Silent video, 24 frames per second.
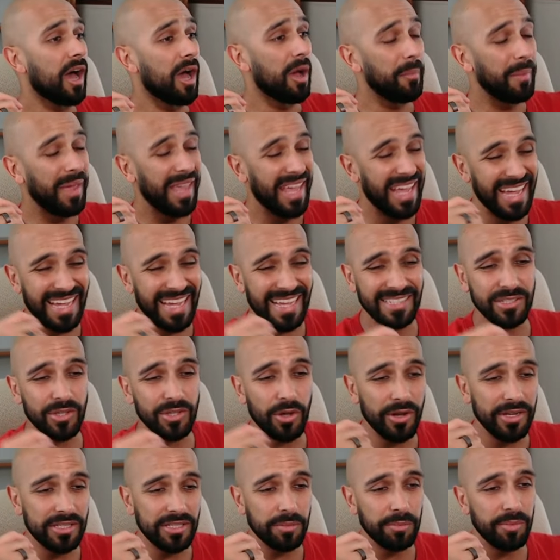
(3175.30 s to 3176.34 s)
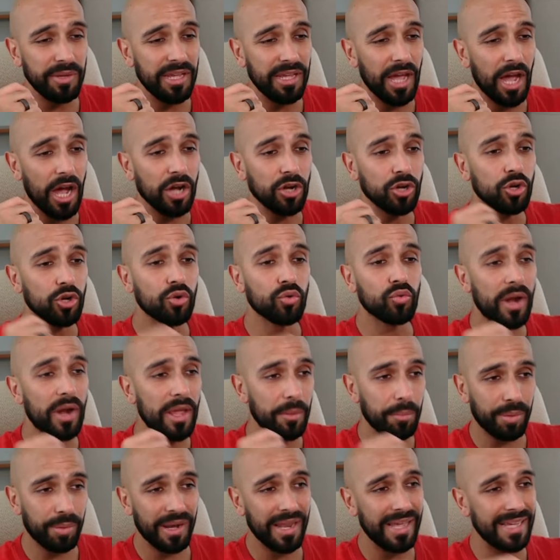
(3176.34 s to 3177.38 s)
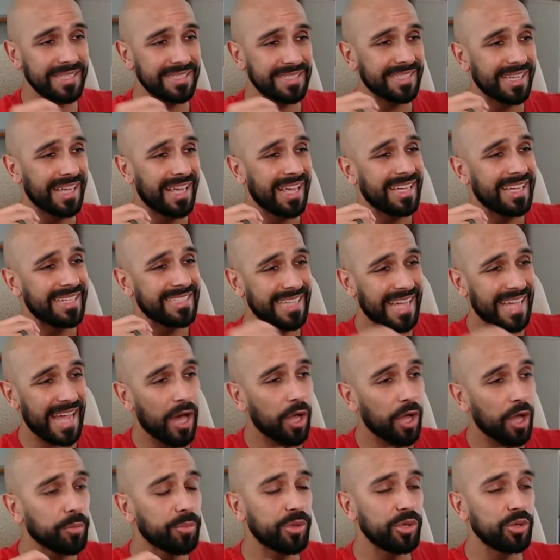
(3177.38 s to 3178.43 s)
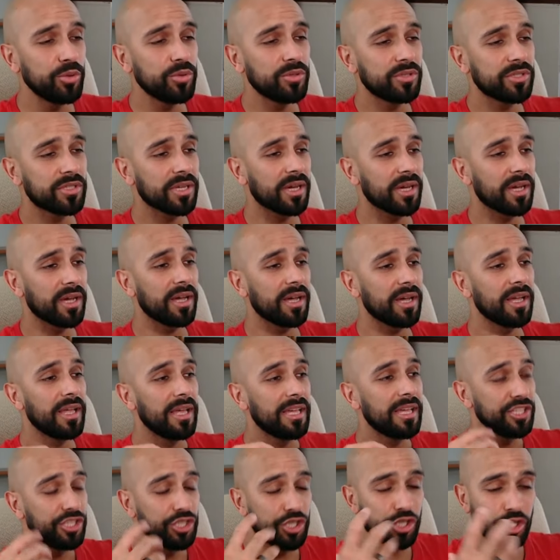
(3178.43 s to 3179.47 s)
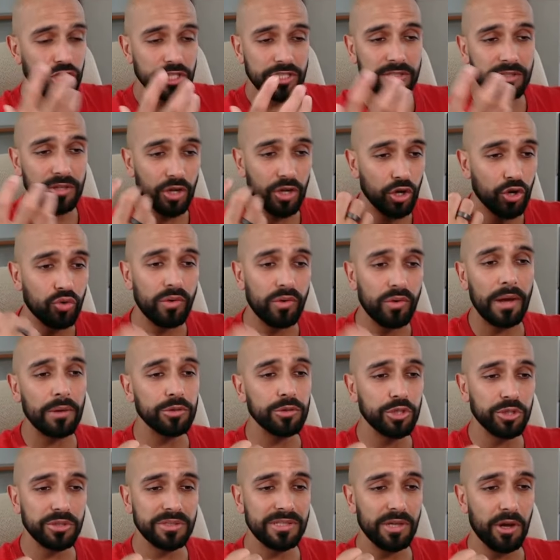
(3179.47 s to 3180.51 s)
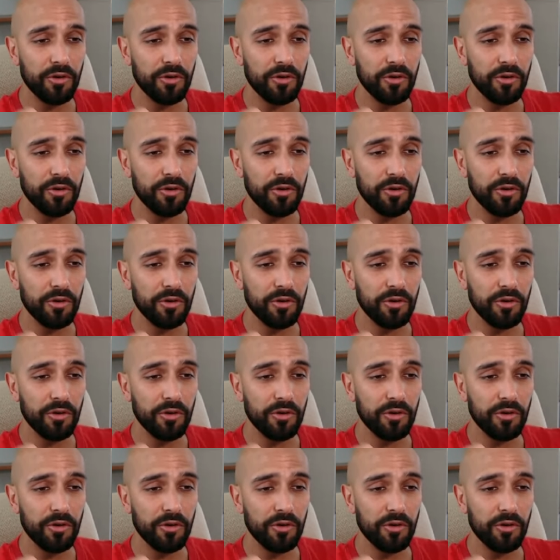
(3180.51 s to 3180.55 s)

It is going to be a great place to help you to just ground yourself